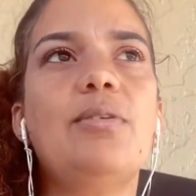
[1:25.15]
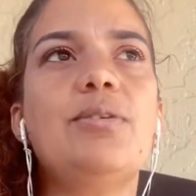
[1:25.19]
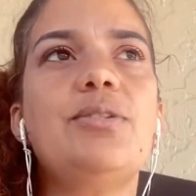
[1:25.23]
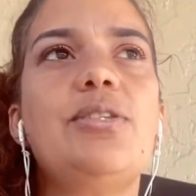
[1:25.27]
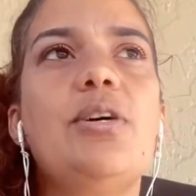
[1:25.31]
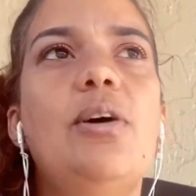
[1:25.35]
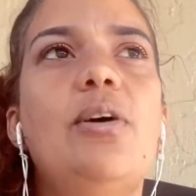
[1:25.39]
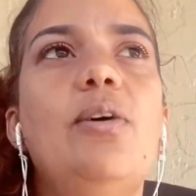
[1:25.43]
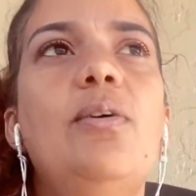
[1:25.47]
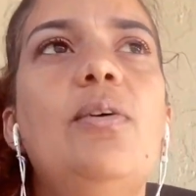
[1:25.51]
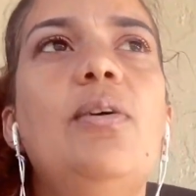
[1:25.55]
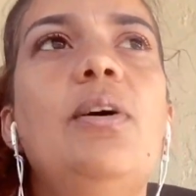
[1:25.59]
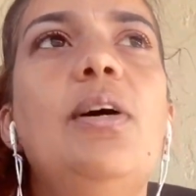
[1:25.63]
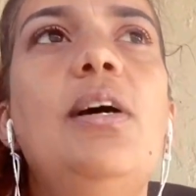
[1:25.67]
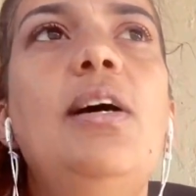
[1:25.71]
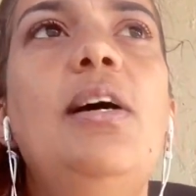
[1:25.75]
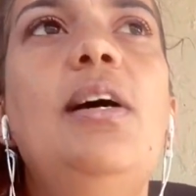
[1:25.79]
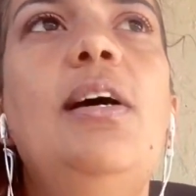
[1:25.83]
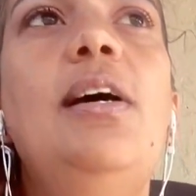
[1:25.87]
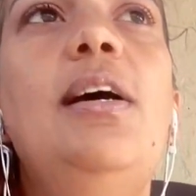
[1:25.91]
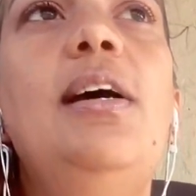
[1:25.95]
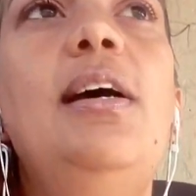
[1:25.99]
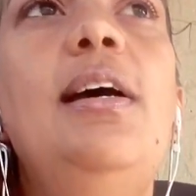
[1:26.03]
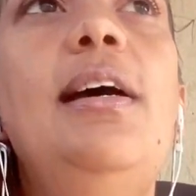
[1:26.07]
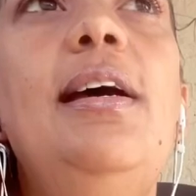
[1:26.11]
So
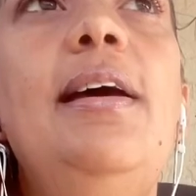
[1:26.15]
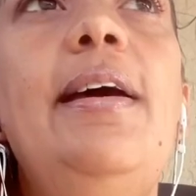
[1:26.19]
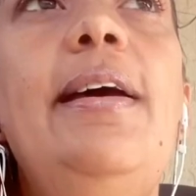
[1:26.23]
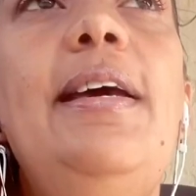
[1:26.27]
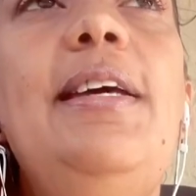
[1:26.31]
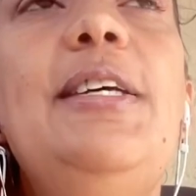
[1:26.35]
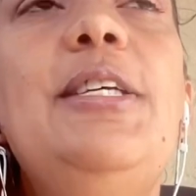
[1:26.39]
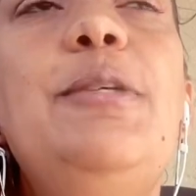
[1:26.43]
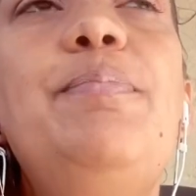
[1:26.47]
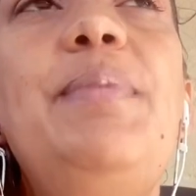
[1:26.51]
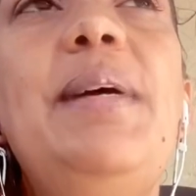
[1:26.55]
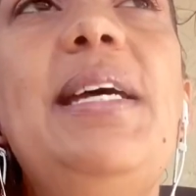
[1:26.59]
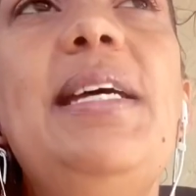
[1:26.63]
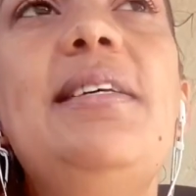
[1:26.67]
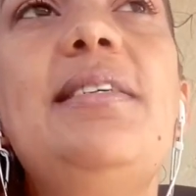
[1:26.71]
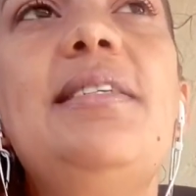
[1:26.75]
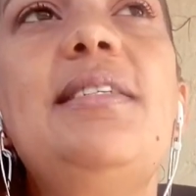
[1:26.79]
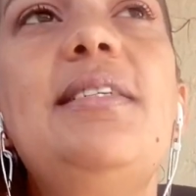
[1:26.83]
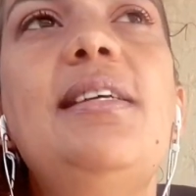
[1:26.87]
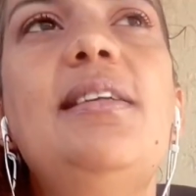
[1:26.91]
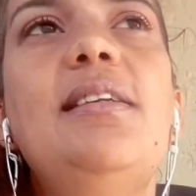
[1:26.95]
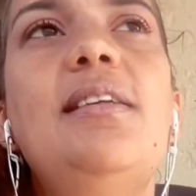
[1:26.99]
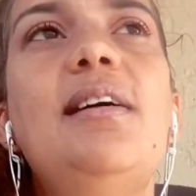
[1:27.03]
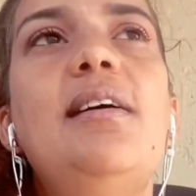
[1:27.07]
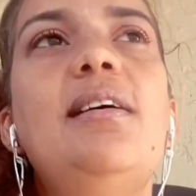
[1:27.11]
he speaks
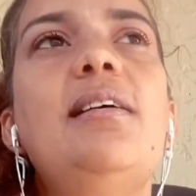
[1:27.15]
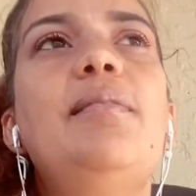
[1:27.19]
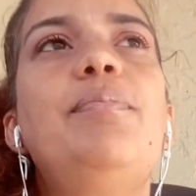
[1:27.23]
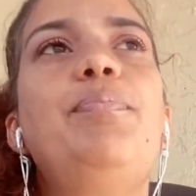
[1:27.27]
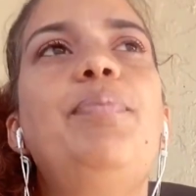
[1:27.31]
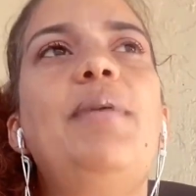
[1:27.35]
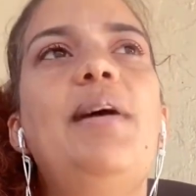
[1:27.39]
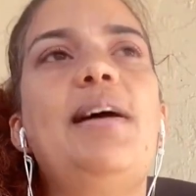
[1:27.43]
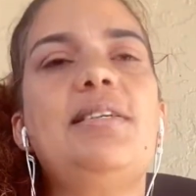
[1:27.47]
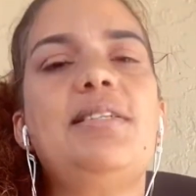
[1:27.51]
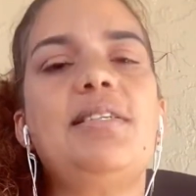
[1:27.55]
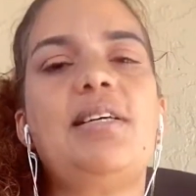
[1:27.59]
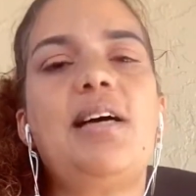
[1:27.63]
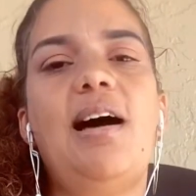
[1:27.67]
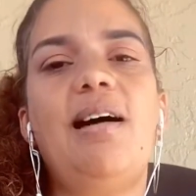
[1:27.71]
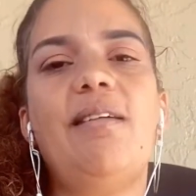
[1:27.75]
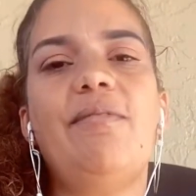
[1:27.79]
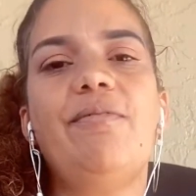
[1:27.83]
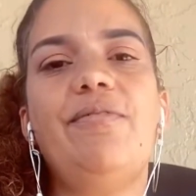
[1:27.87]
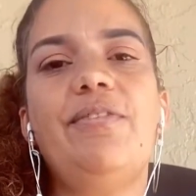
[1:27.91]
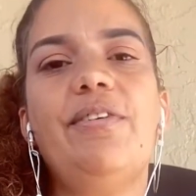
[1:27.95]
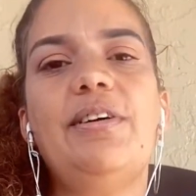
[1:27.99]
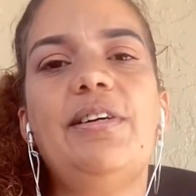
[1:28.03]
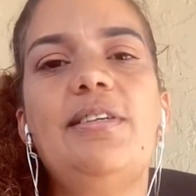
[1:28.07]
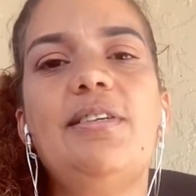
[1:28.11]
in the press
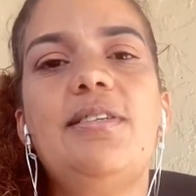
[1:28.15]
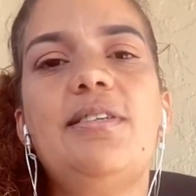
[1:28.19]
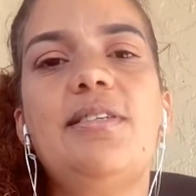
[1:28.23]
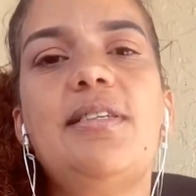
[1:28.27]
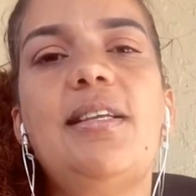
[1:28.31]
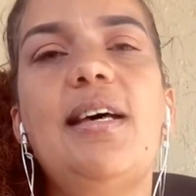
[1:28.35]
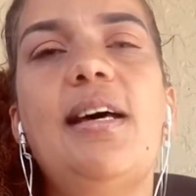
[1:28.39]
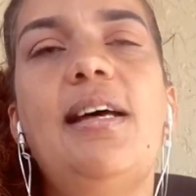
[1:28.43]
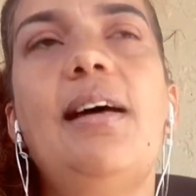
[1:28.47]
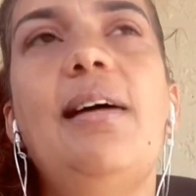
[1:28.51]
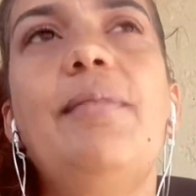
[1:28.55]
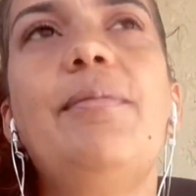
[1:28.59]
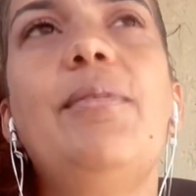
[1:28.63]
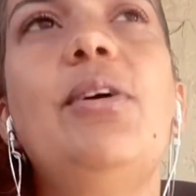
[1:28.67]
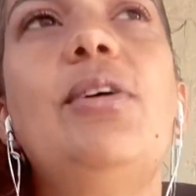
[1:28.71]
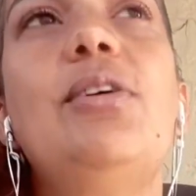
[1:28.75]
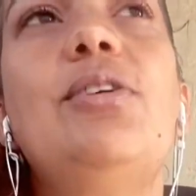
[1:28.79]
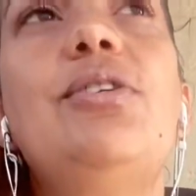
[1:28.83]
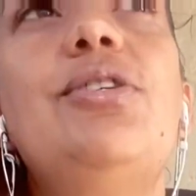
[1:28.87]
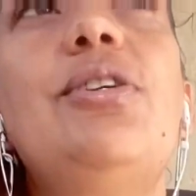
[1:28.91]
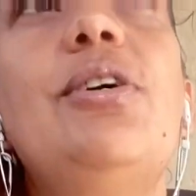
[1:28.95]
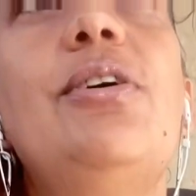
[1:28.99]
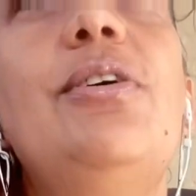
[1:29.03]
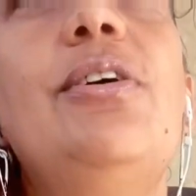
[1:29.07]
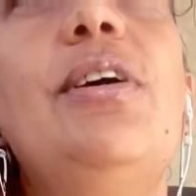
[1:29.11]
conference that I'm going to
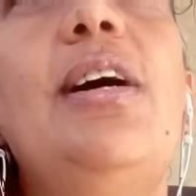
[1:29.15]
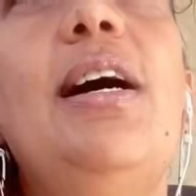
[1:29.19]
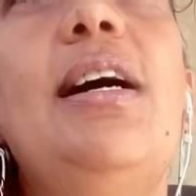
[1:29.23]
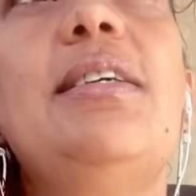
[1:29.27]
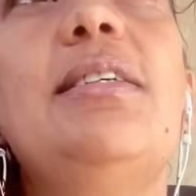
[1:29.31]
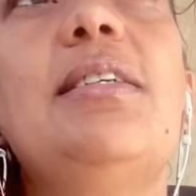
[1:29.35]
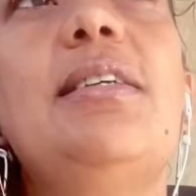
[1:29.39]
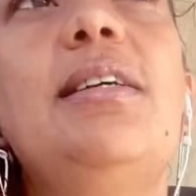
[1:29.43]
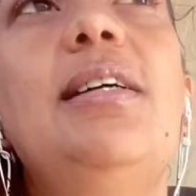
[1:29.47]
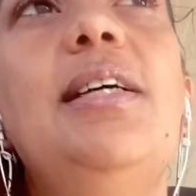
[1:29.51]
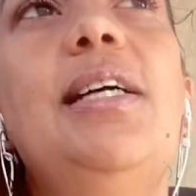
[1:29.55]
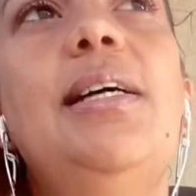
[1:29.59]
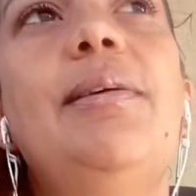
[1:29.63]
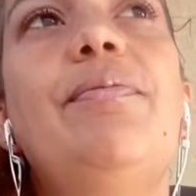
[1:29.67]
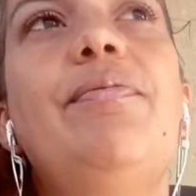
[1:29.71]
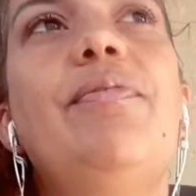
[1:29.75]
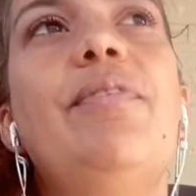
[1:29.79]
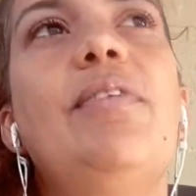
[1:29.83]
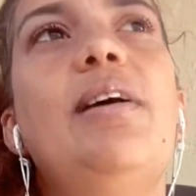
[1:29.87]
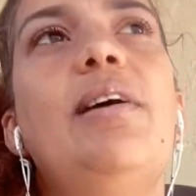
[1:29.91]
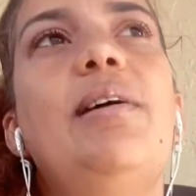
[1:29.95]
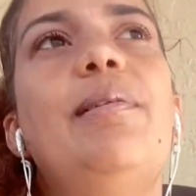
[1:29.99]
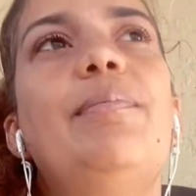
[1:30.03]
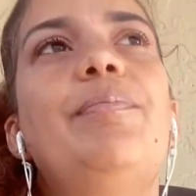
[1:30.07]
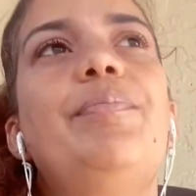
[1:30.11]
show you guys a clip
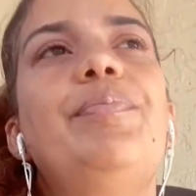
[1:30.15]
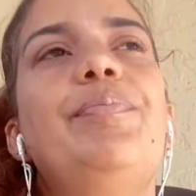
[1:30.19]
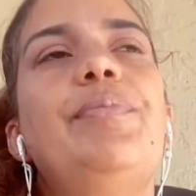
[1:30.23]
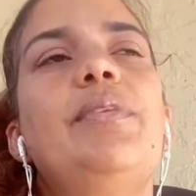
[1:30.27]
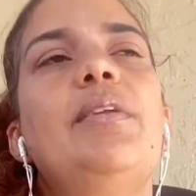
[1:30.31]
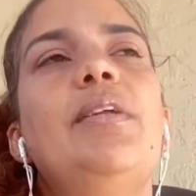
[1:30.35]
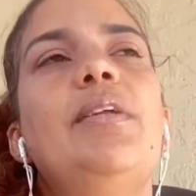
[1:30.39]
from.